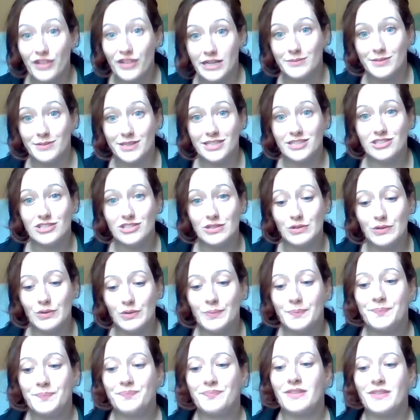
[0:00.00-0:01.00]
family
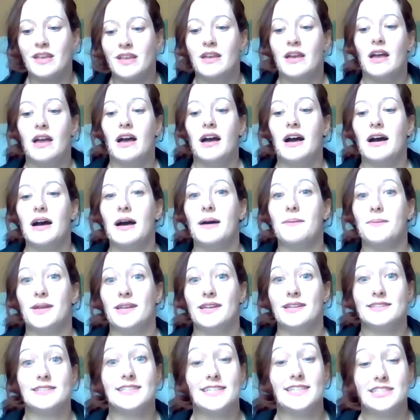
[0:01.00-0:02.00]
too.
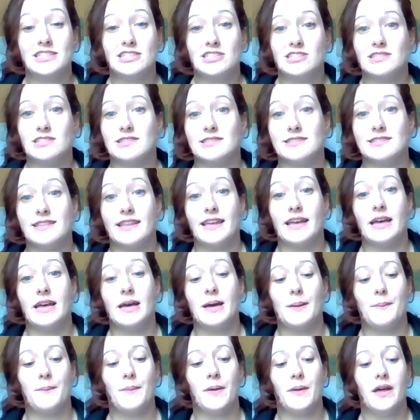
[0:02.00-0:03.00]
And it teaches
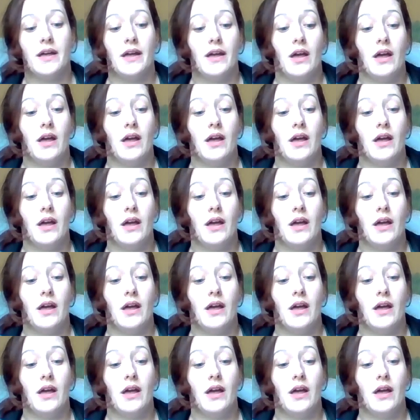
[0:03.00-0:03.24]
them